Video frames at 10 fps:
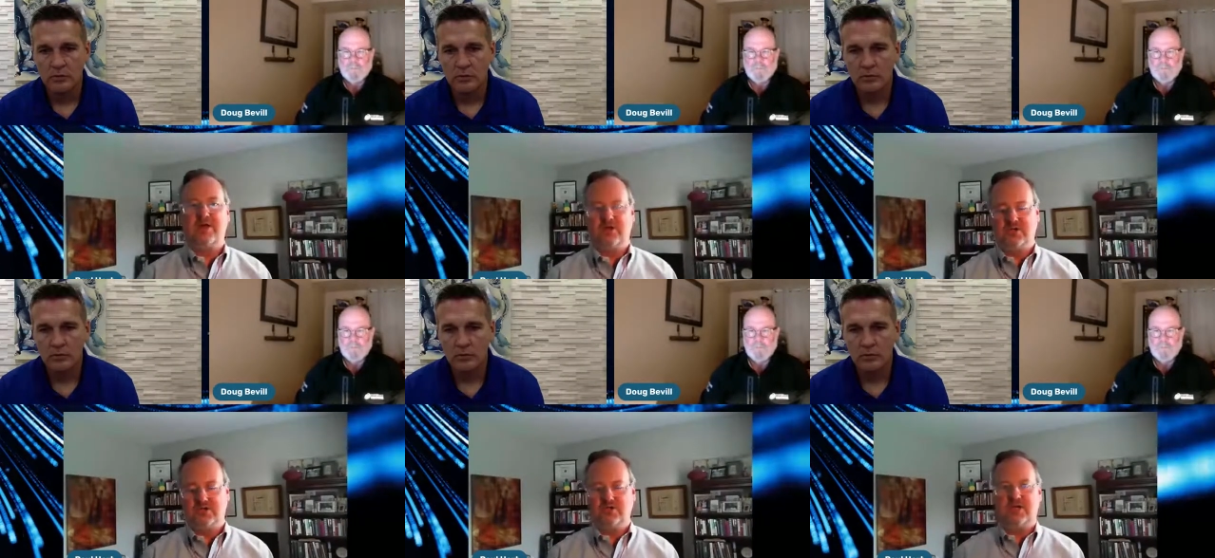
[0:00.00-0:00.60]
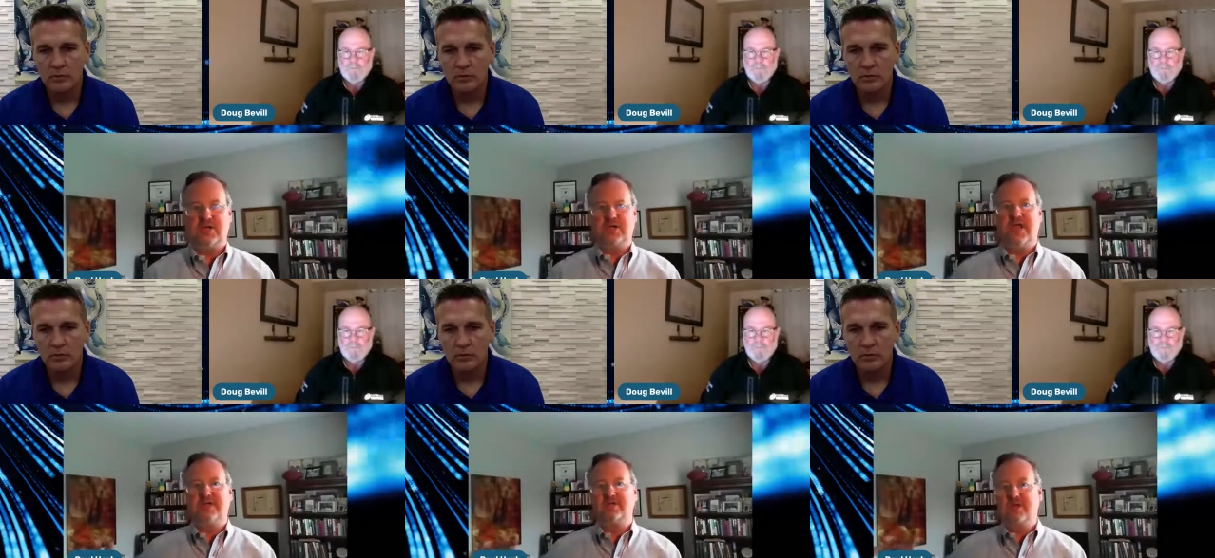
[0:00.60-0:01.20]
Speaker 1: on construct
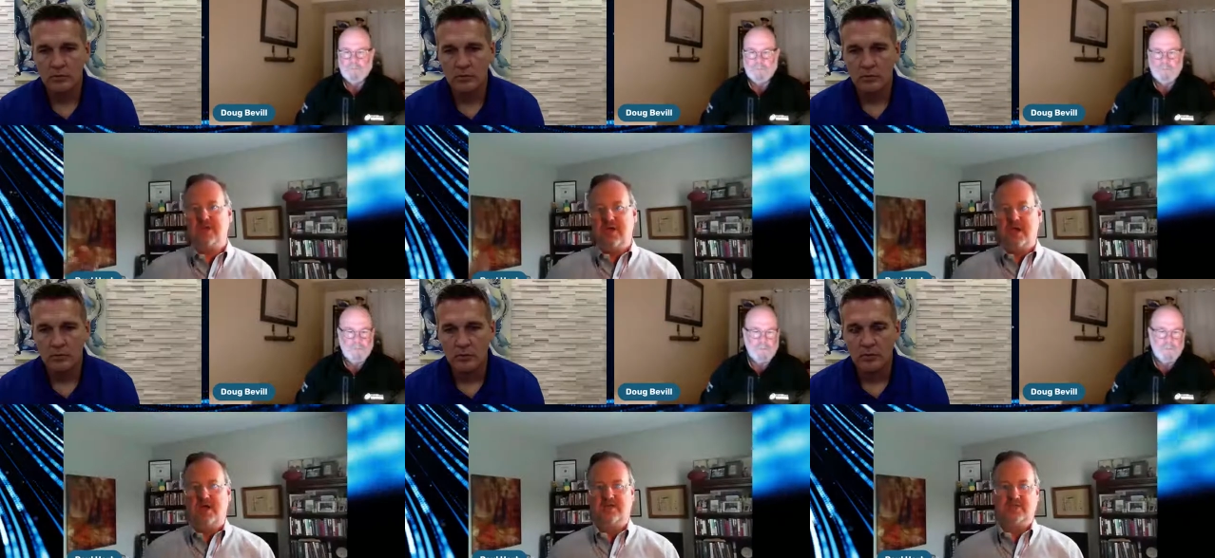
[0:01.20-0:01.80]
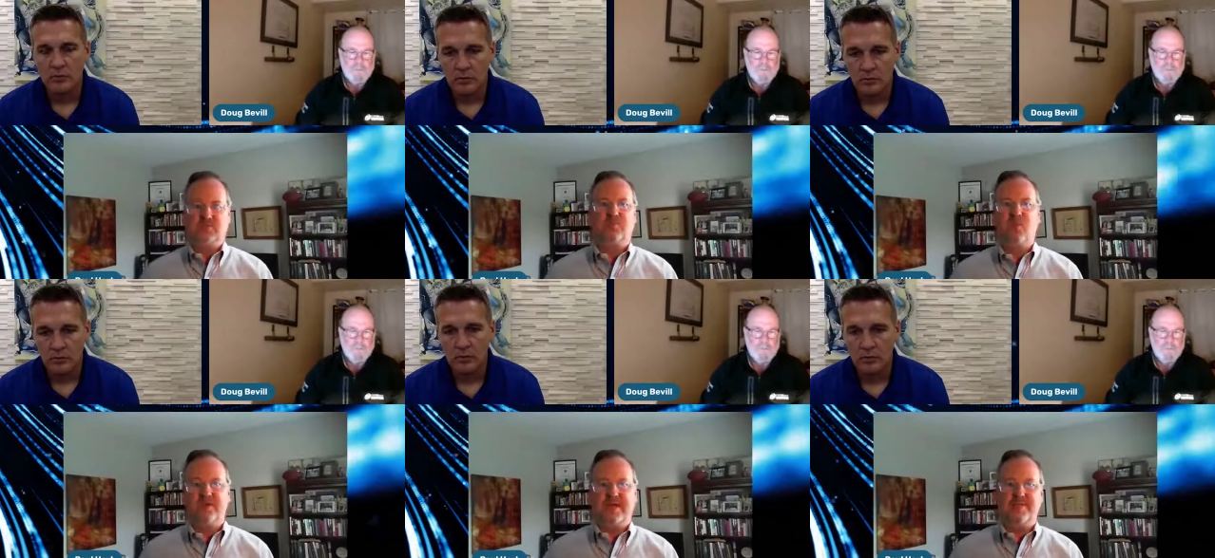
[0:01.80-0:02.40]
connect uh, to
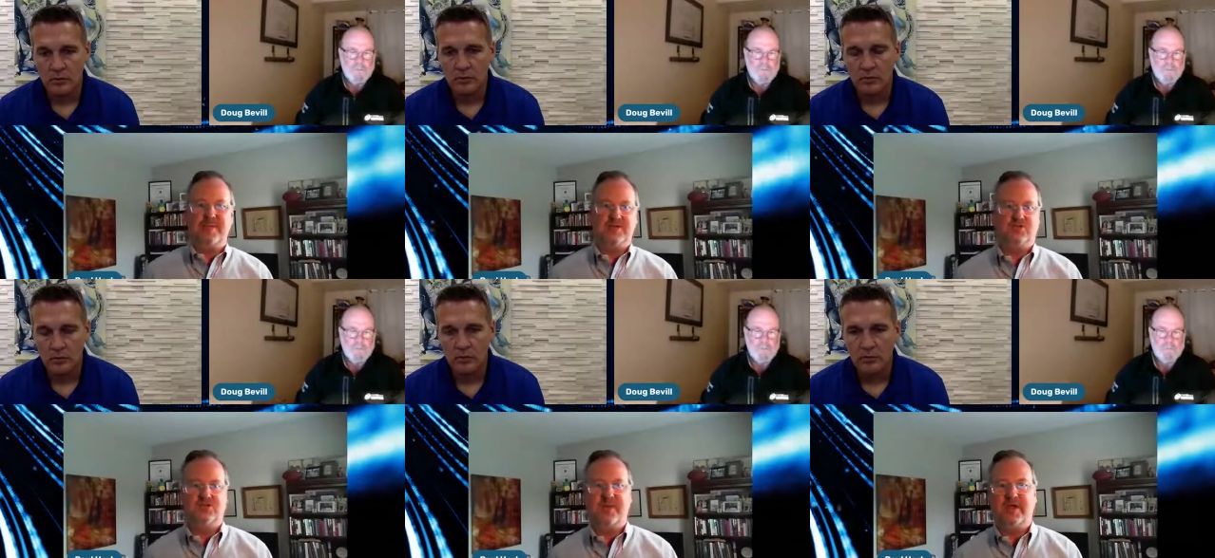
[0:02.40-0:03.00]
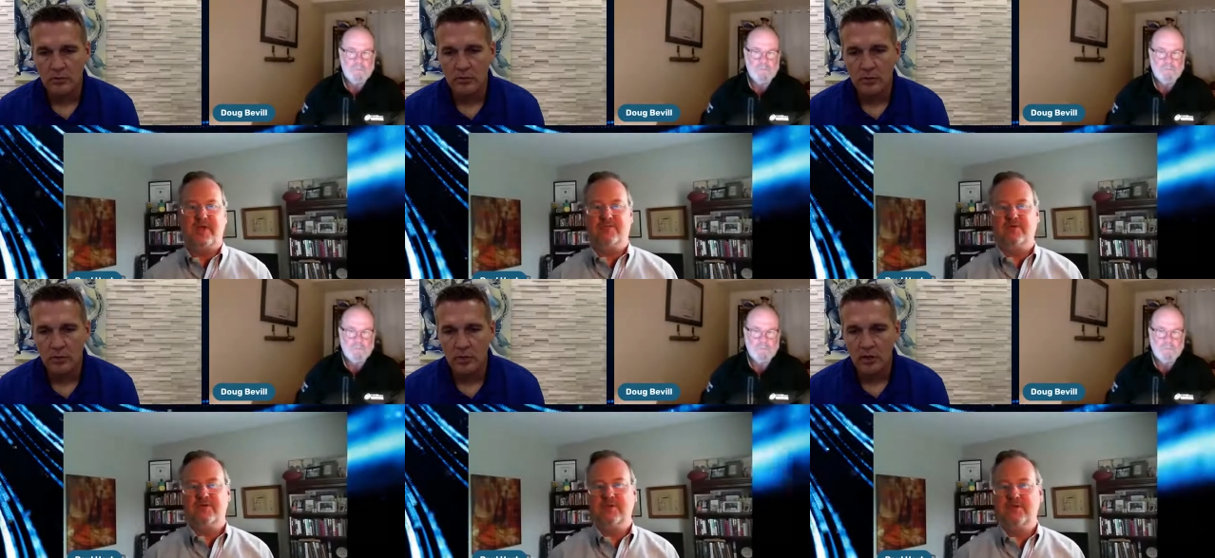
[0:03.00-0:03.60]
support that master spec
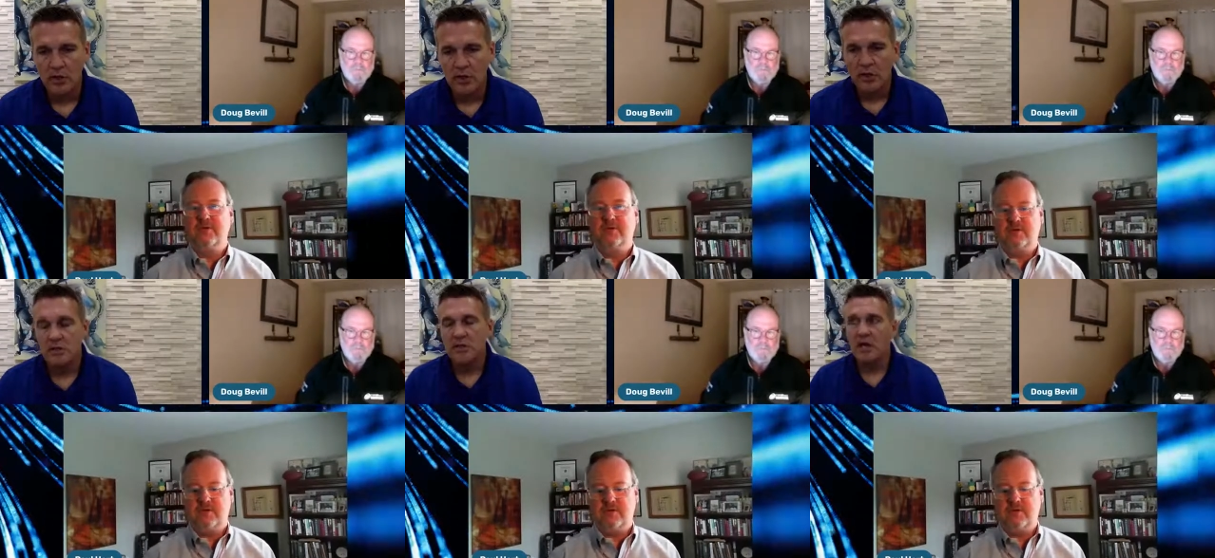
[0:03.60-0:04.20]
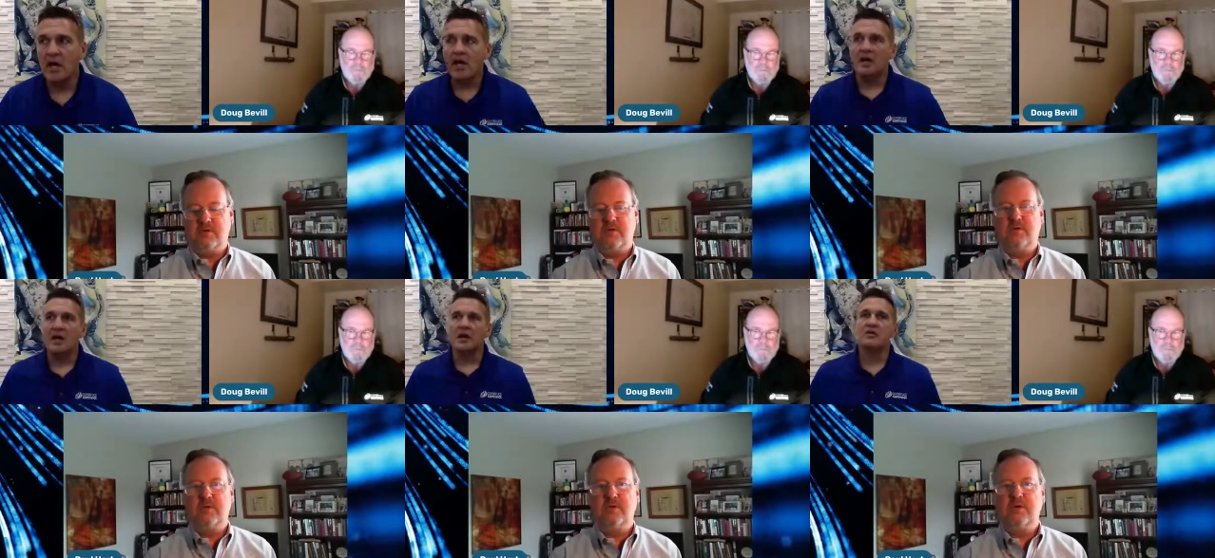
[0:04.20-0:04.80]
effort.
Speaker 2: Yeah,
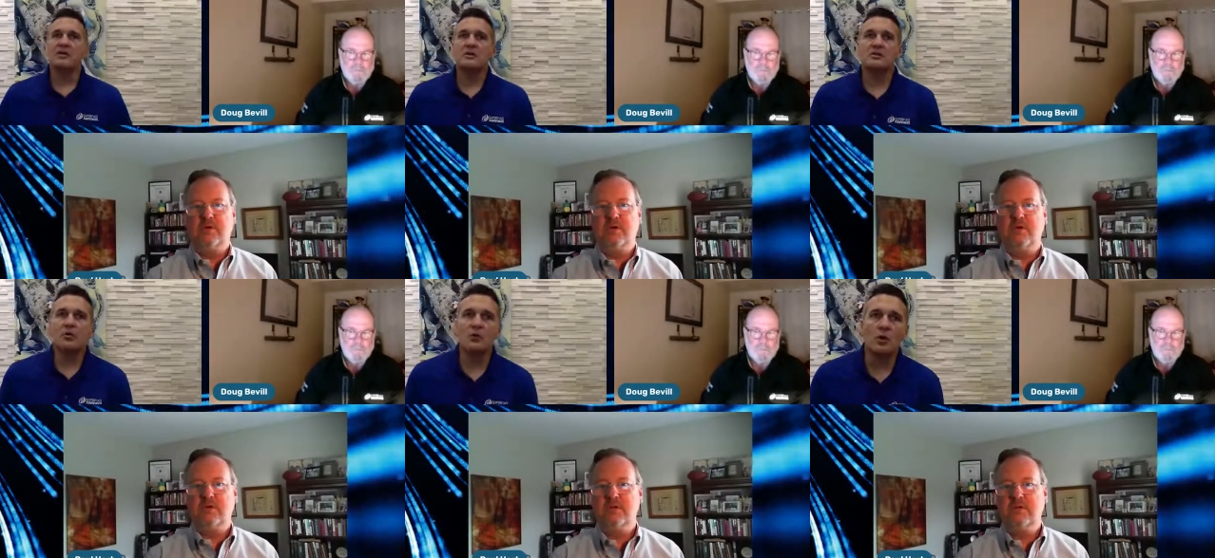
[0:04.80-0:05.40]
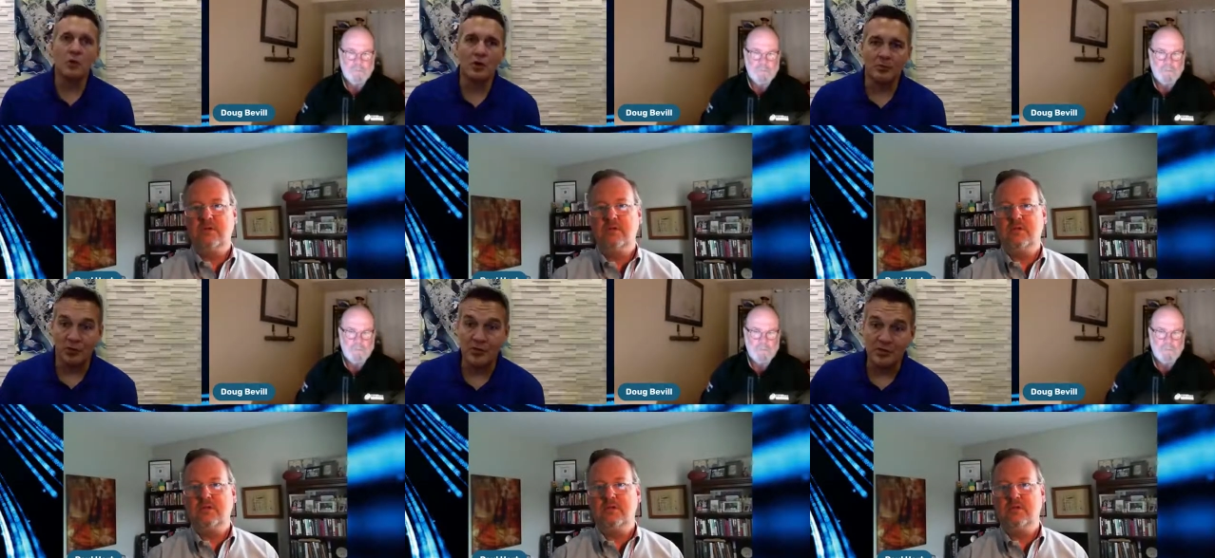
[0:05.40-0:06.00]
I, I think you know what one of the
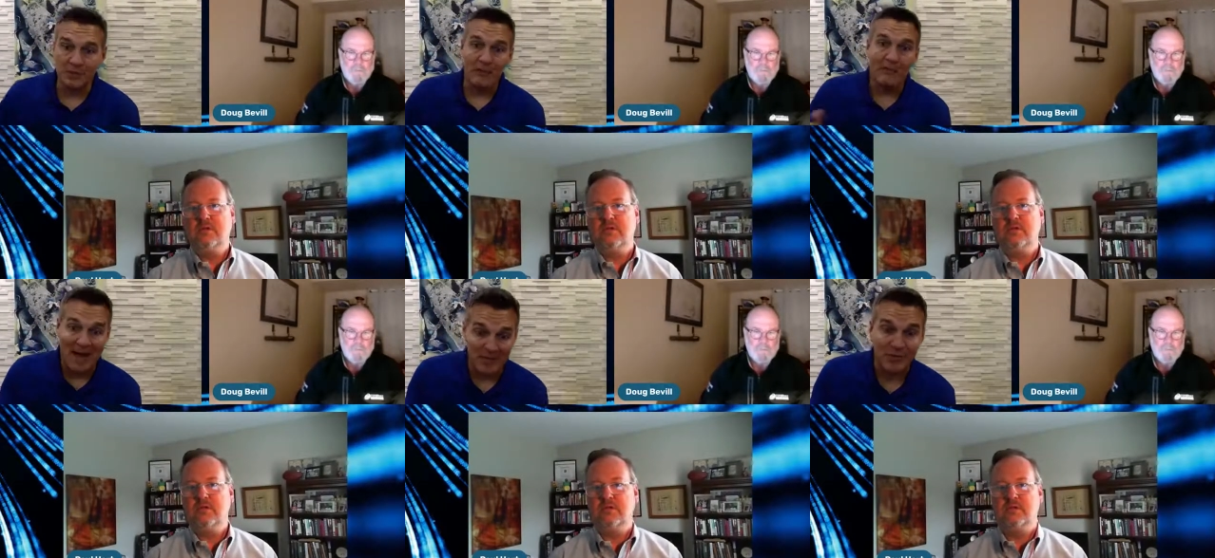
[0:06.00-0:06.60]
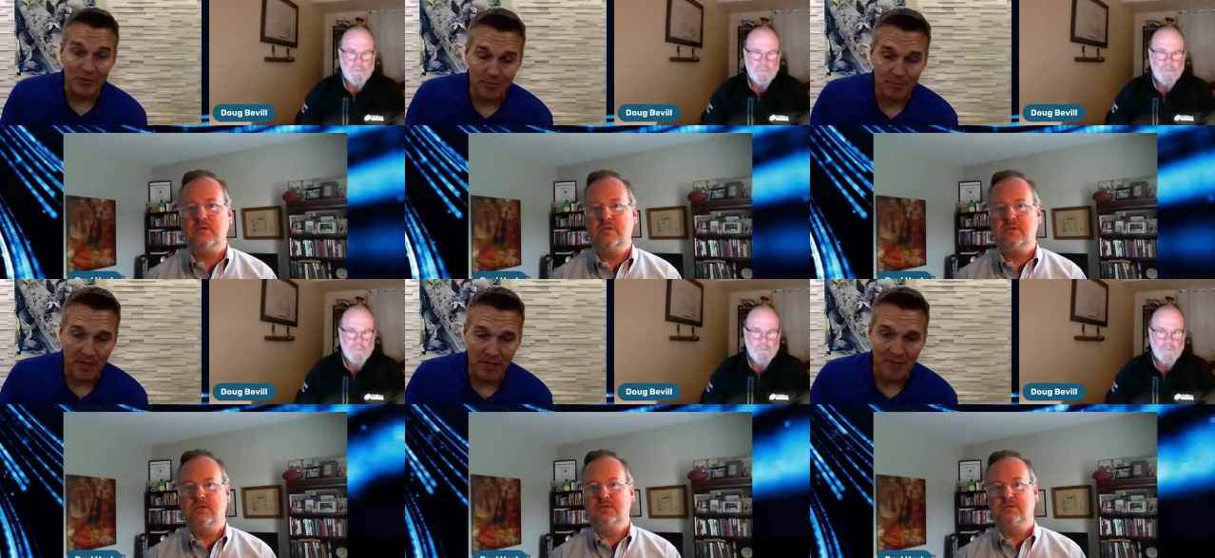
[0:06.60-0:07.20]
beauties about master
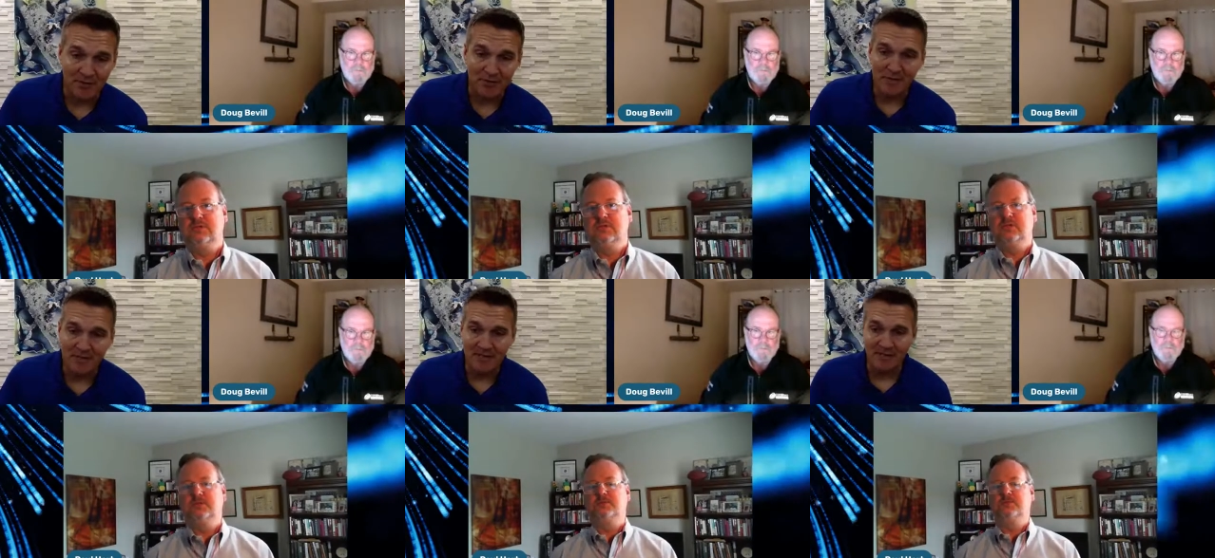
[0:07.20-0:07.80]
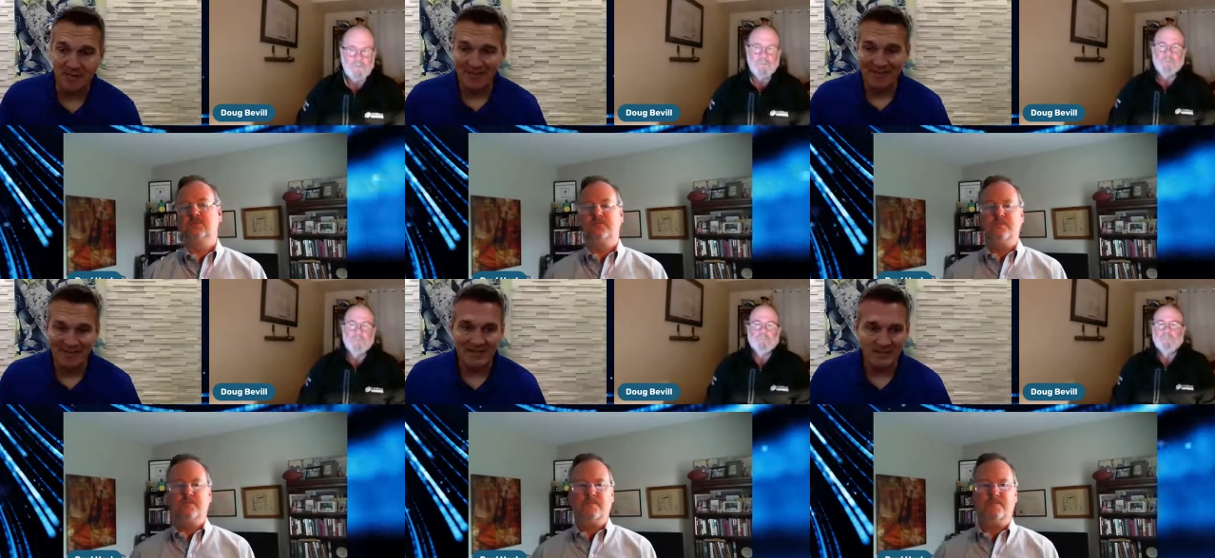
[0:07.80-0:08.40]
spec is is th-